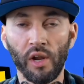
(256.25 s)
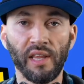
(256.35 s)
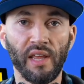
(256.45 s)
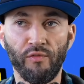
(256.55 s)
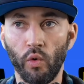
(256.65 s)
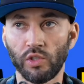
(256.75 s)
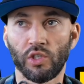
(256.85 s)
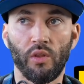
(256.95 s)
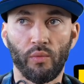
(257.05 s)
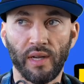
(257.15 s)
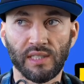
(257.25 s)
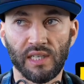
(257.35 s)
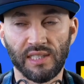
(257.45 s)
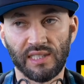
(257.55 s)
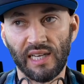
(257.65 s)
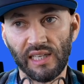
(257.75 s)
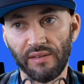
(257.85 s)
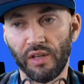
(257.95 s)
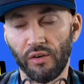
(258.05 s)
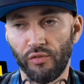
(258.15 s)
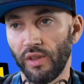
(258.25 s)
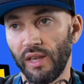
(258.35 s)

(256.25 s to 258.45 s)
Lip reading: and they force all the residents that live there for the,